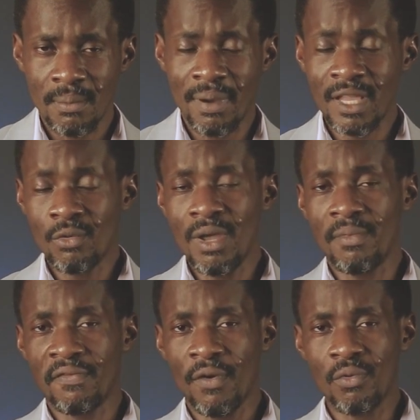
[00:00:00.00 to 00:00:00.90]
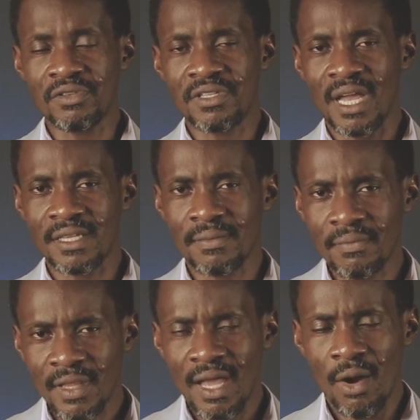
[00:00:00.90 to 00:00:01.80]
By the way, before we start,
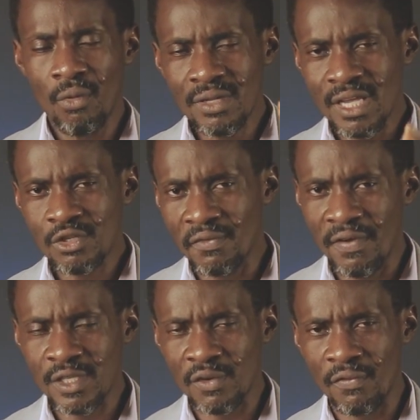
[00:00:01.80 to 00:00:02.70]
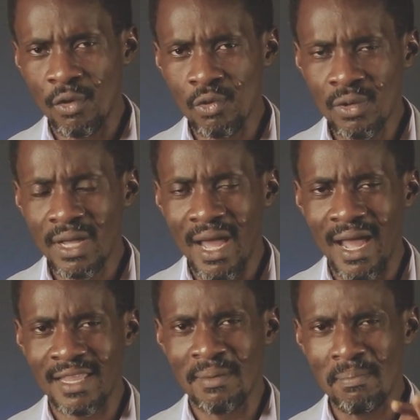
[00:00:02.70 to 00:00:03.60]
I want us to first of all look
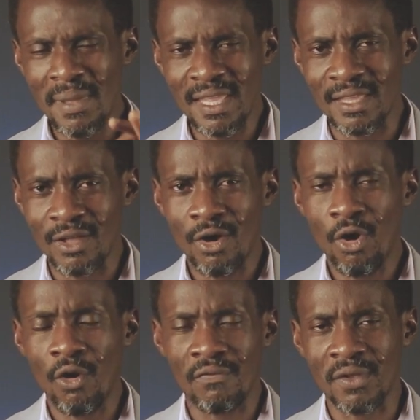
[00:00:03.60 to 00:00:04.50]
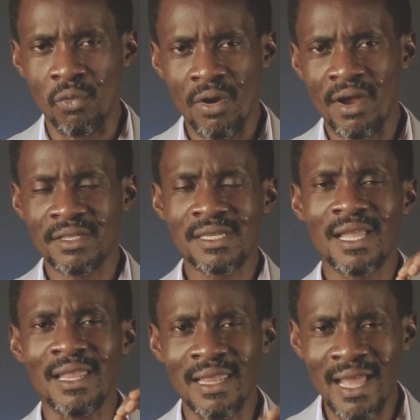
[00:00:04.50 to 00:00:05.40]
at the meaning of the word
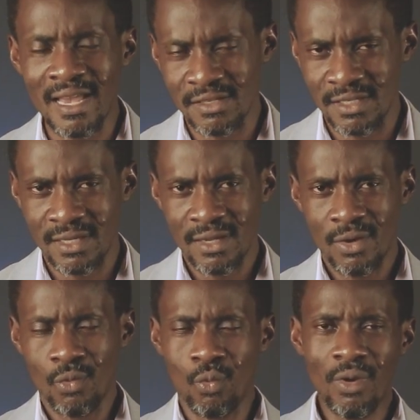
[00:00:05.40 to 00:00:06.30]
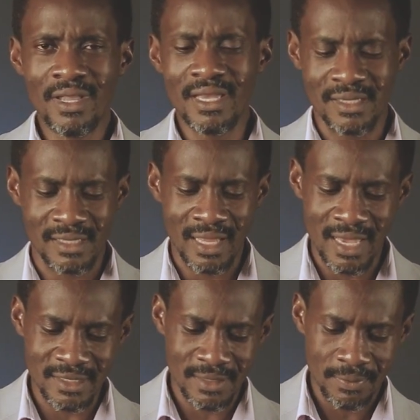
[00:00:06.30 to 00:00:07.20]
lust. What is
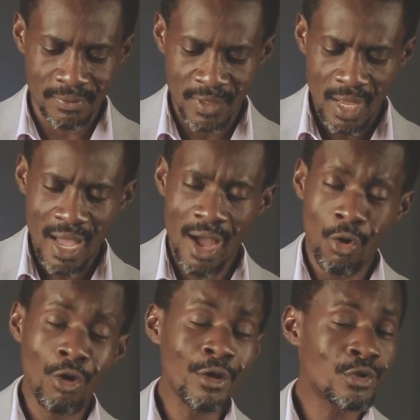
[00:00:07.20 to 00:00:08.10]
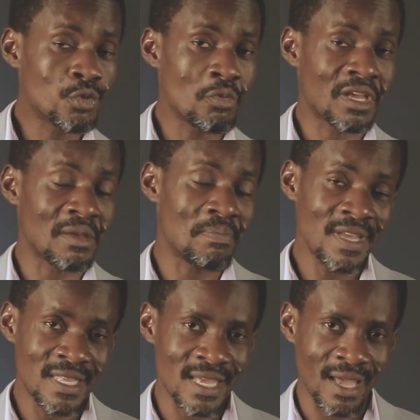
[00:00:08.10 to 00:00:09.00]
lust? According to
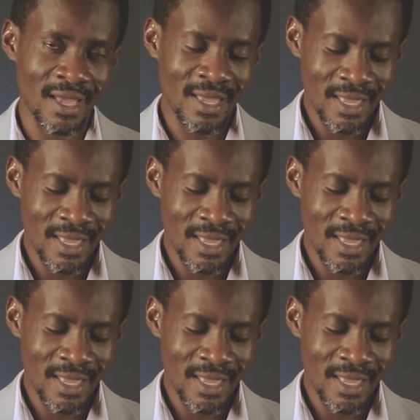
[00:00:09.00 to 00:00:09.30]
Wikipedia,